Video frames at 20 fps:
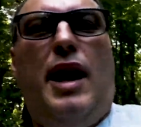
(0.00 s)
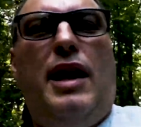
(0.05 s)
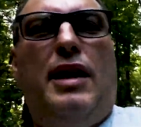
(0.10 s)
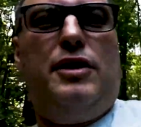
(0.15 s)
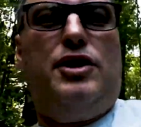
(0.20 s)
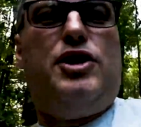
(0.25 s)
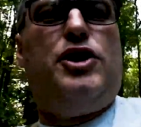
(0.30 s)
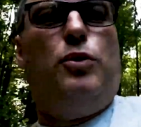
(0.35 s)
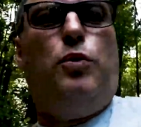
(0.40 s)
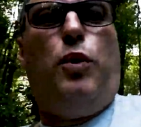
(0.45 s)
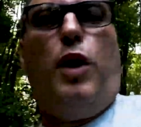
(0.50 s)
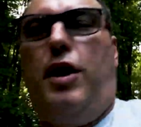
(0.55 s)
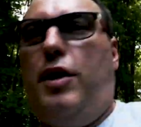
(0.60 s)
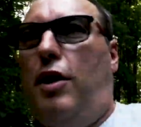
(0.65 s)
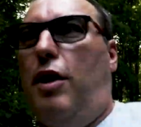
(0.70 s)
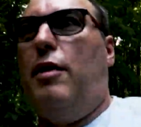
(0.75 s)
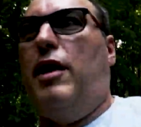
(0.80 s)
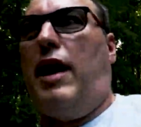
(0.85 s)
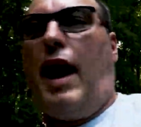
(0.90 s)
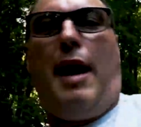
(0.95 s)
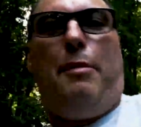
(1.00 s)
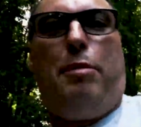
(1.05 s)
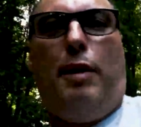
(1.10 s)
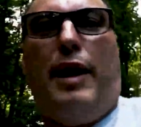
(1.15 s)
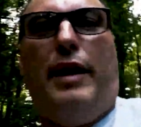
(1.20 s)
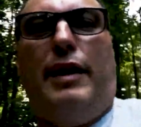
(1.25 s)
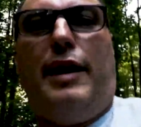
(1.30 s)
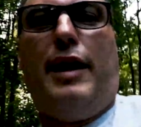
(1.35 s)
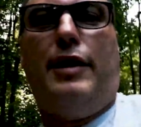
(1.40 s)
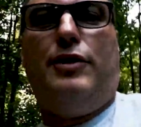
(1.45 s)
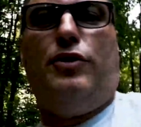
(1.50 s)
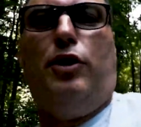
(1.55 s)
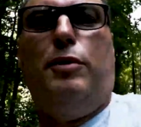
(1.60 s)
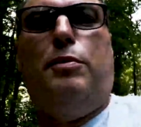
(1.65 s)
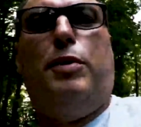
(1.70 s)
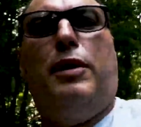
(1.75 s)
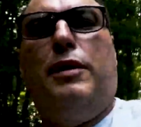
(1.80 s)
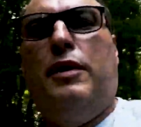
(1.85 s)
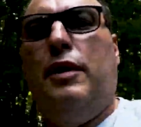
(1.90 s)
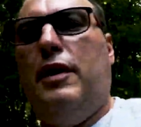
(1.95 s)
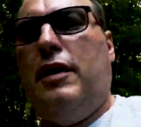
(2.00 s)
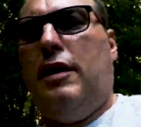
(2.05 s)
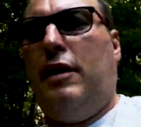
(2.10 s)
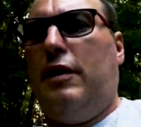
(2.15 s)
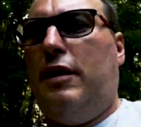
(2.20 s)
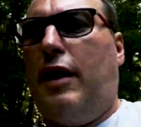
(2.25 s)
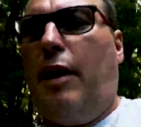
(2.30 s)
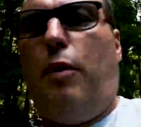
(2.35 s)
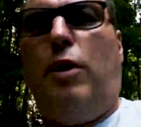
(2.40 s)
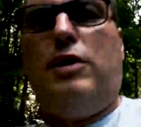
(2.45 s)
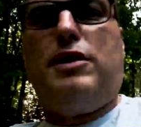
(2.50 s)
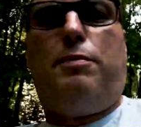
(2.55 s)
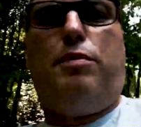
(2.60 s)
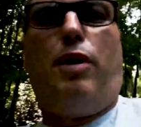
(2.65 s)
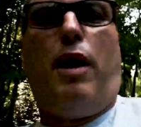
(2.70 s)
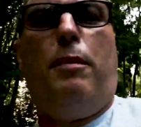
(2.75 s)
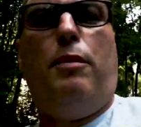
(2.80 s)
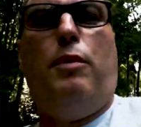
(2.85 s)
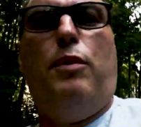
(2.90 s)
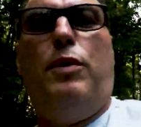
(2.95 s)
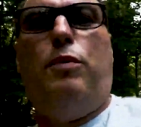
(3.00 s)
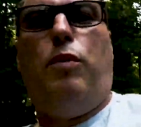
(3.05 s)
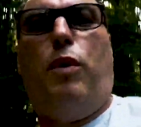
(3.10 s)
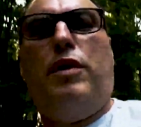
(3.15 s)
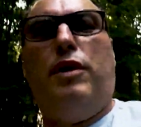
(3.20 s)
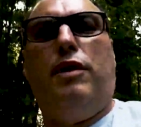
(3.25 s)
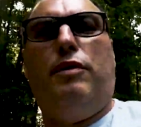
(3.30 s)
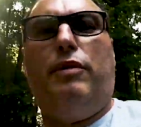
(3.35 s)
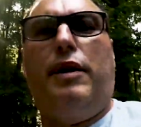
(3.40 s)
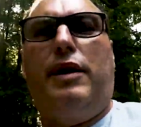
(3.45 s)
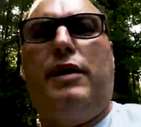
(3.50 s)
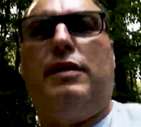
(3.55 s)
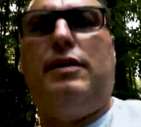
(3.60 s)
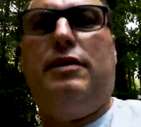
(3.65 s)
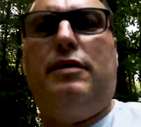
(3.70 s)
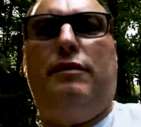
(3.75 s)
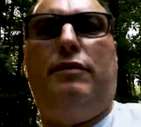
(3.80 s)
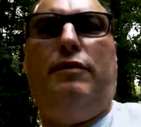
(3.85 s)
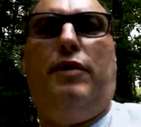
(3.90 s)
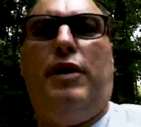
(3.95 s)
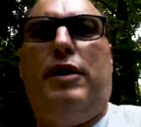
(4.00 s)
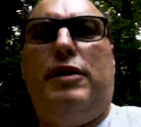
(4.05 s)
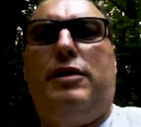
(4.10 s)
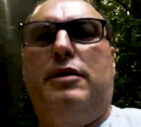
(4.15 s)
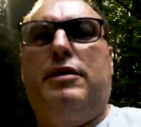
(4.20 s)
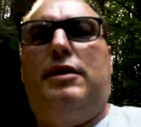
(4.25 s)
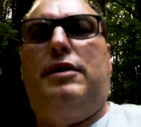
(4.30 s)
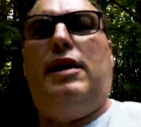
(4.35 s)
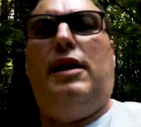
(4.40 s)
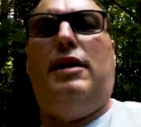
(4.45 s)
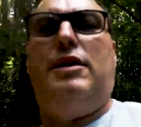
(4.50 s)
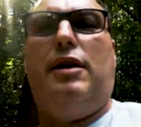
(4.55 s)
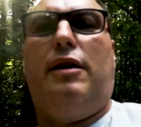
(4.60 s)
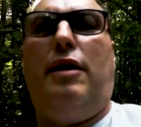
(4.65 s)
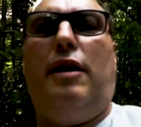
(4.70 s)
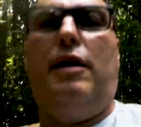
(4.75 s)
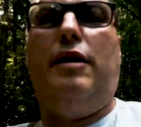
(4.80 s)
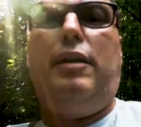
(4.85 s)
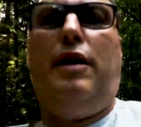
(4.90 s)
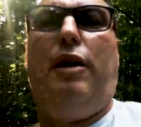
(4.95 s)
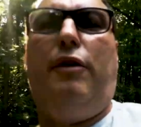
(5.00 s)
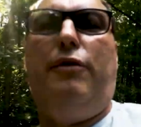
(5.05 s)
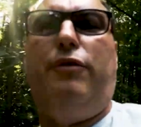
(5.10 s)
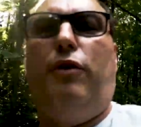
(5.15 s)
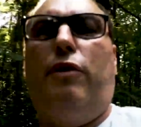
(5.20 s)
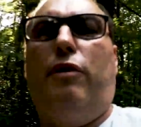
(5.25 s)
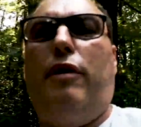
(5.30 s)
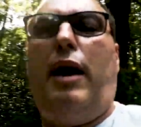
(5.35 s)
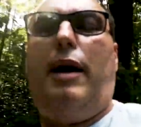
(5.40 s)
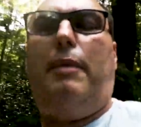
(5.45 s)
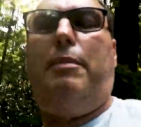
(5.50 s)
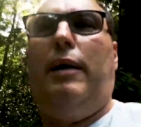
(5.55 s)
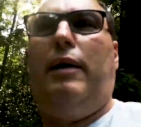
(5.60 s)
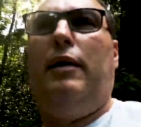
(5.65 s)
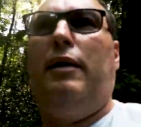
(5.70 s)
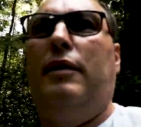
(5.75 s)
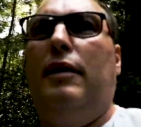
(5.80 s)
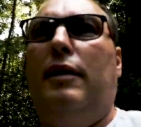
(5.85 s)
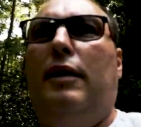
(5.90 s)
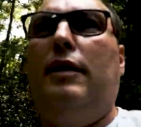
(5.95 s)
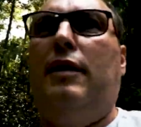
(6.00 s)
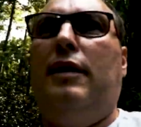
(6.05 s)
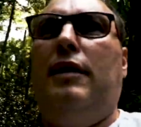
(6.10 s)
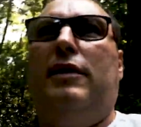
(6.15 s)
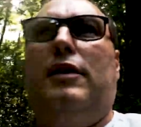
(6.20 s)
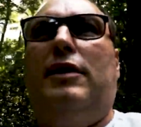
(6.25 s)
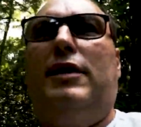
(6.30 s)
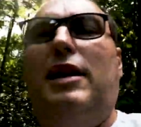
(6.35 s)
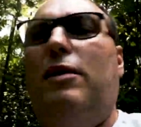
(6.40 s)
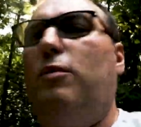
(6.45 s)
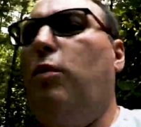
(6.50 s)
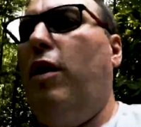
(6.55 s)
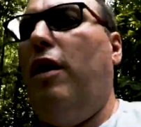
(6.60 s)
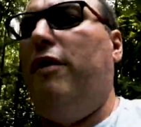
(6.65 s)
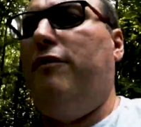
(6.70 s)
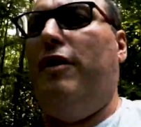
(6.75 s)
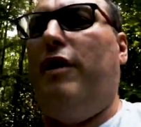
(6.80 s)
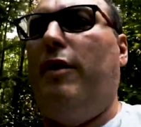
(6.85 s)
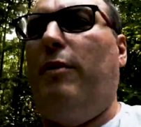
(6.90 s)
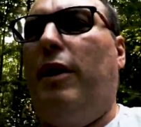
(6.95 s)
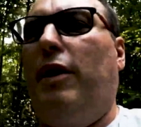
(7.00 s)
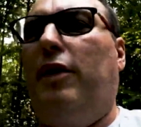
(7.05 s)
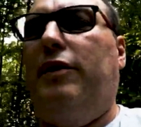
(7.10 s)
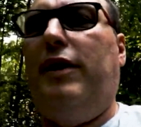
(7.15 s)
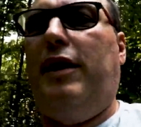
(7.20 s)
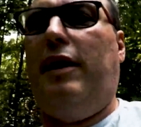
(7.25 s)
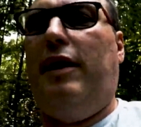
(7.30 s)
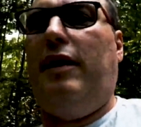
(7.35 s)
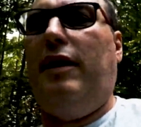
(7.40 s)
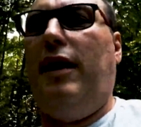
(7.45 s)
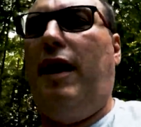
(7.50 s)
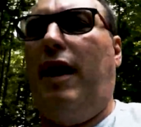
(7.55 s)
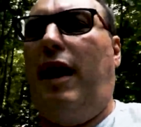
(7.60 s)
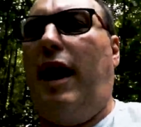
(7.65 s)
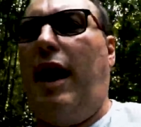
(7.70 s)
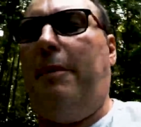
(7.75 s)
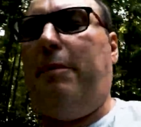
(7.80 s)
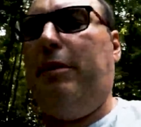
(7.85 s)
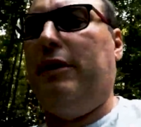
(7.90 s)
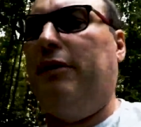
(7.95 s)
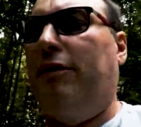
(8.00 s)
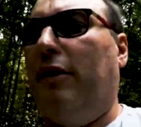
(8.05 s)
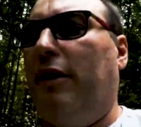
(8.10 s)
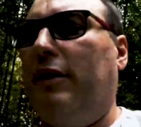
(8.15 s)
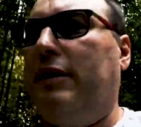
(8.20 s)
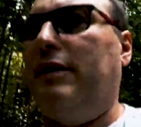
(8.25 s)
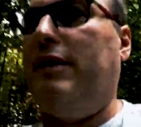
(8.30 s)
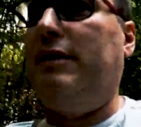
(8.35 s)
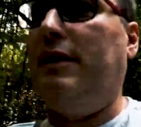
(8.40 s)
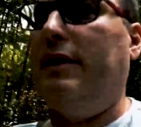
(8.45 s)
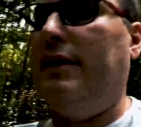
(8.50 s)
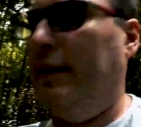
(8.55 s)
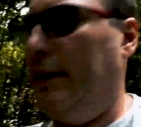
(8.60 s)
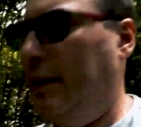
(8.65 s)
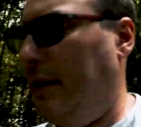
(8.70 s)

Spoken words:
it should work on Apple and Android, but there was a problem with one of the recent versions of DJI Go 4 app that didn't work very well on the Apple devices.